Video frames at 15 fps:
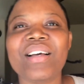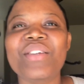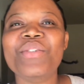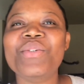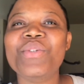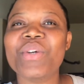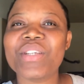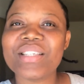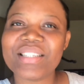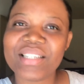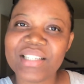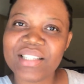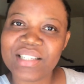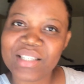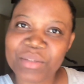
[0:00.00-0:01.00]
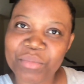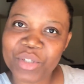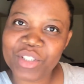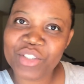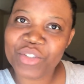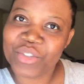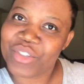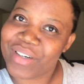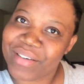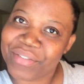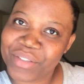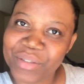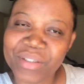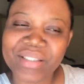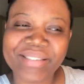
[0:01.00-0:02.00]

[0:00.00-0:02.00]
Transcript: to just raise this money to travel.